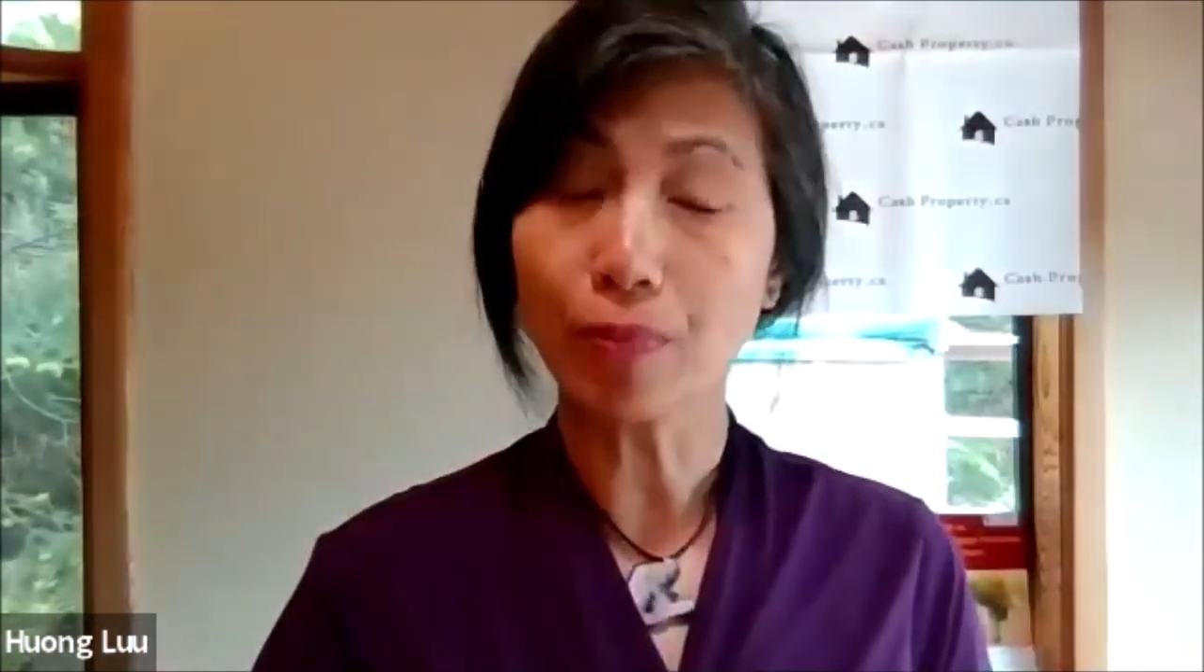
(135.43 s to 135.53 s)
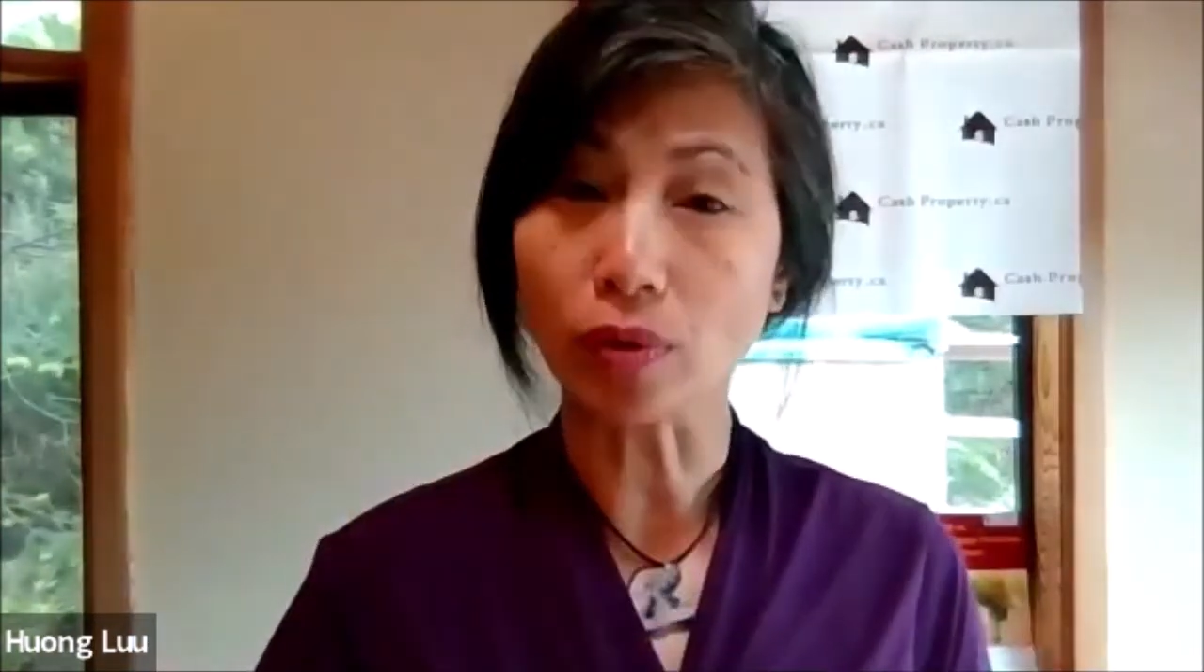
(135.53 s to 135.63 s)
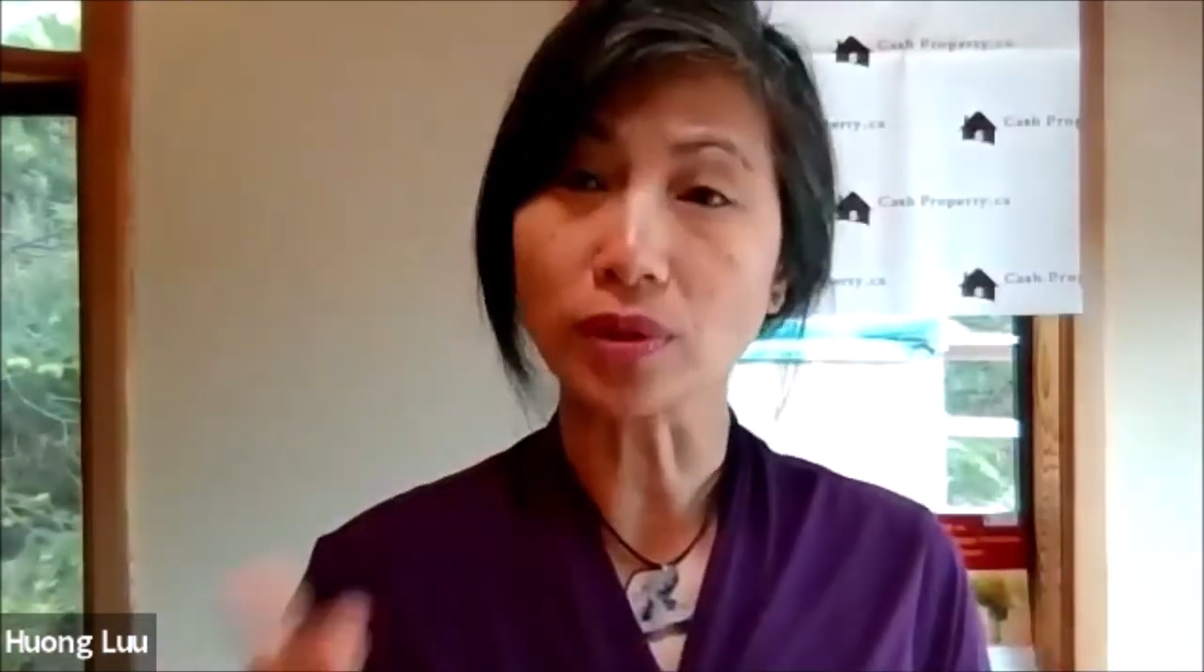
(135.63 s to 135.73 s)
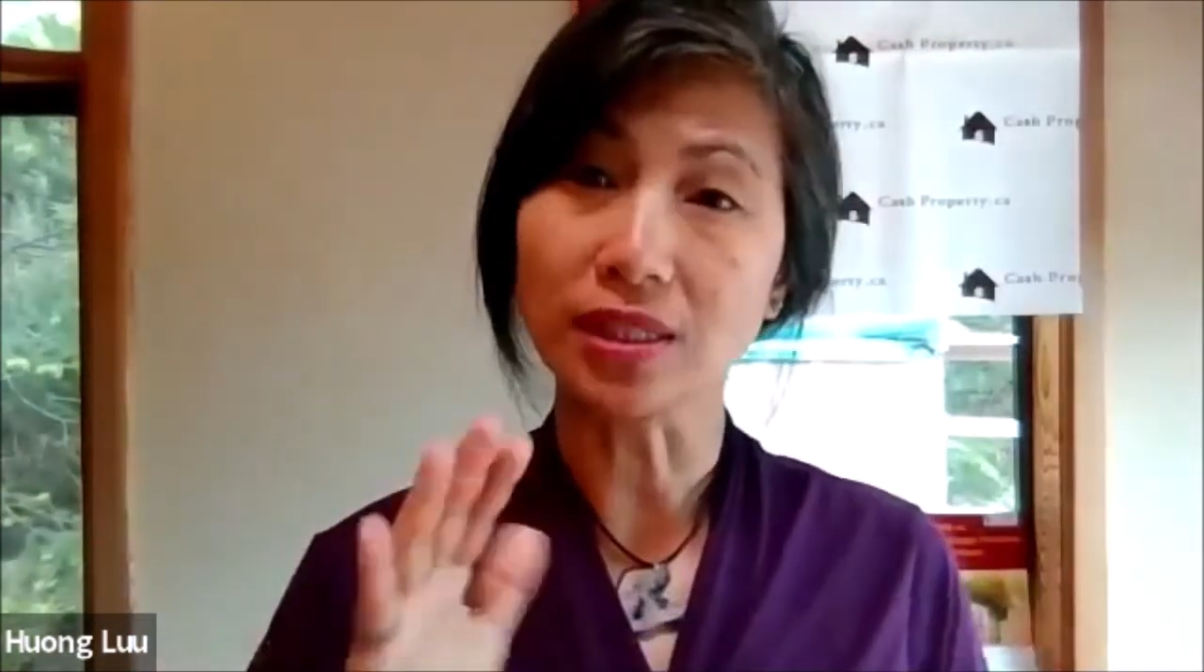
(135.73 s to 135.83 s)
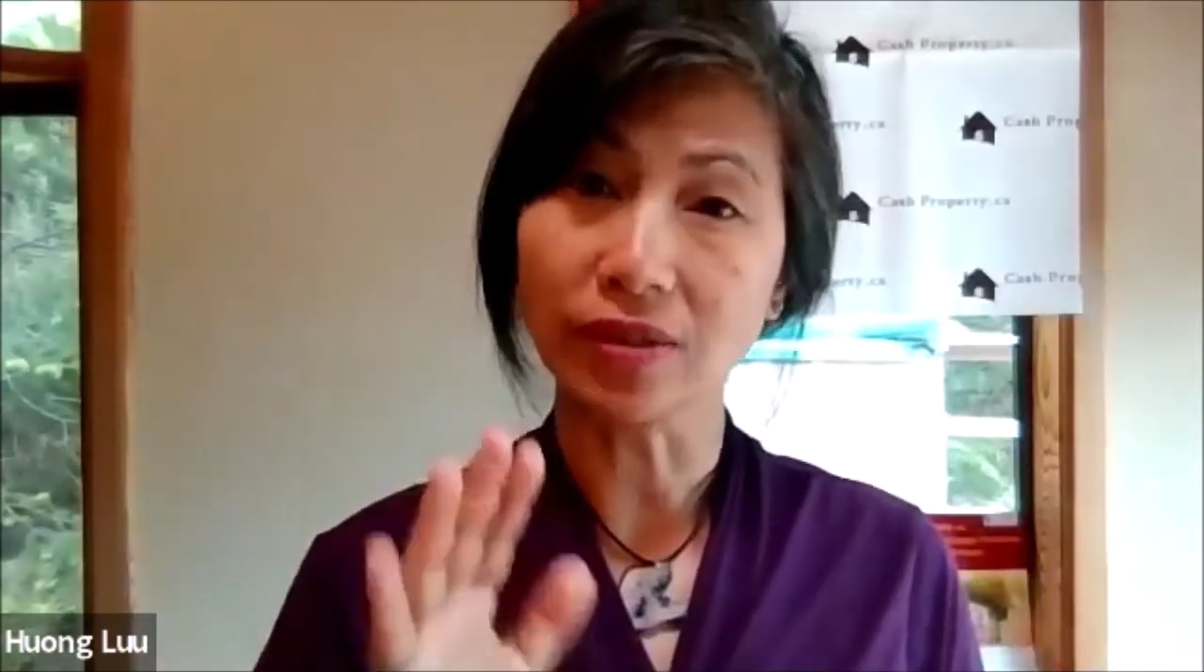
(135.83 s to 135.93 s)

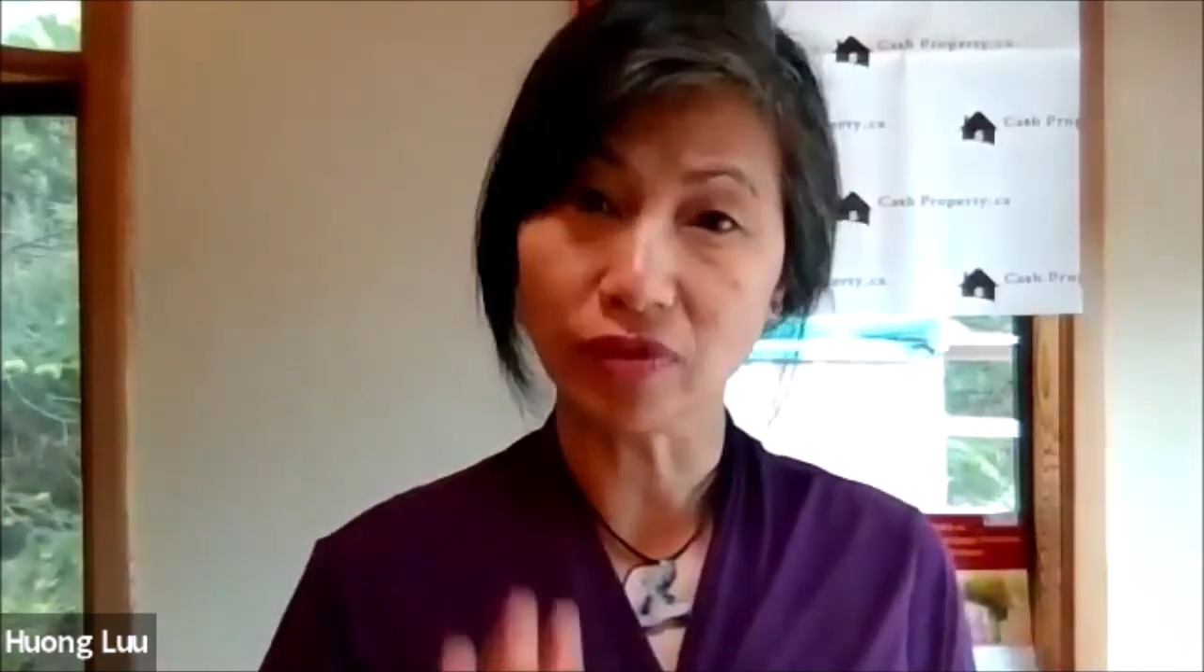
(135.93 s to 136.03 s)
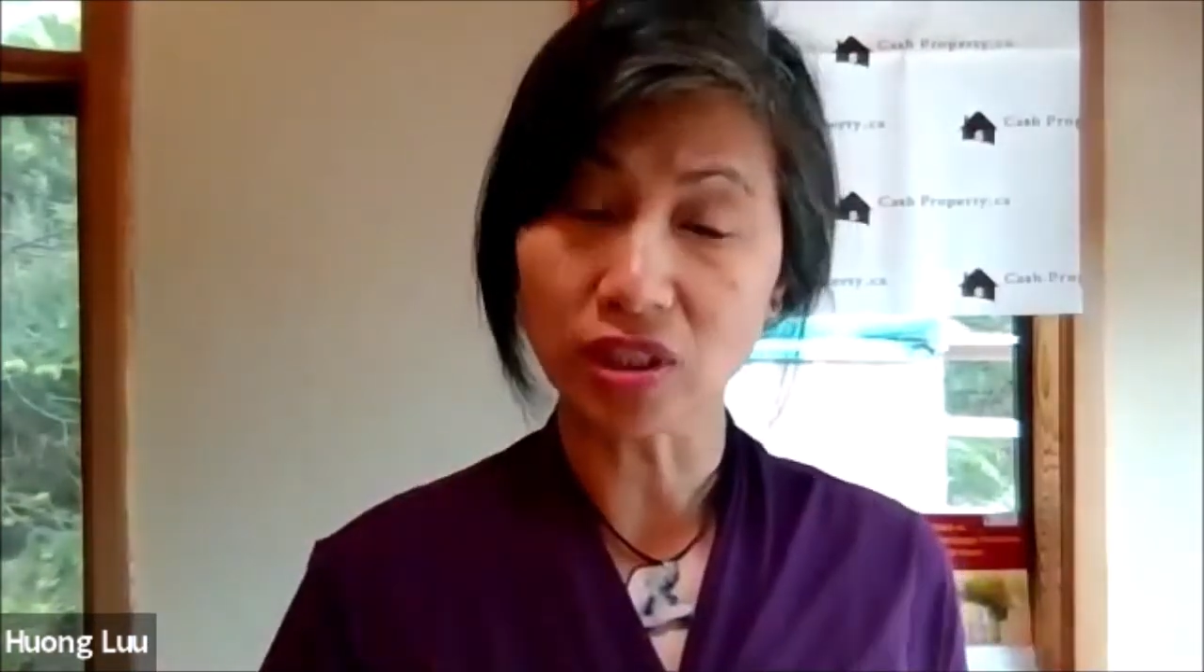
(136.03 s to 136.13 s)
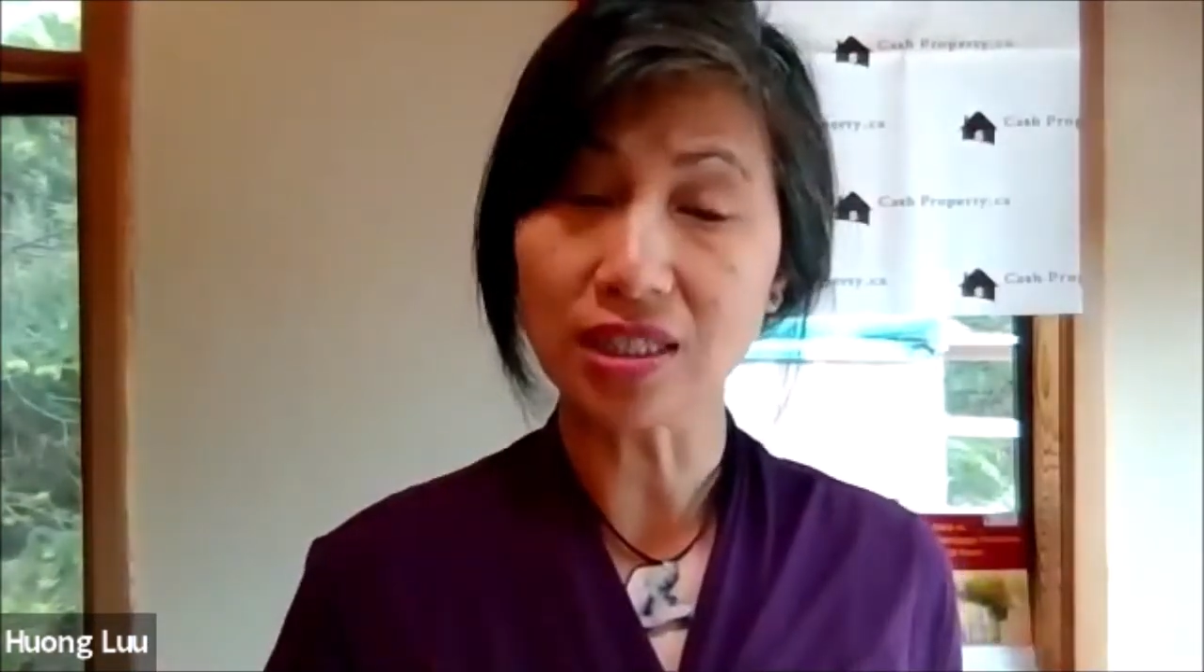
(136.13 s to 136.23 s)
process if you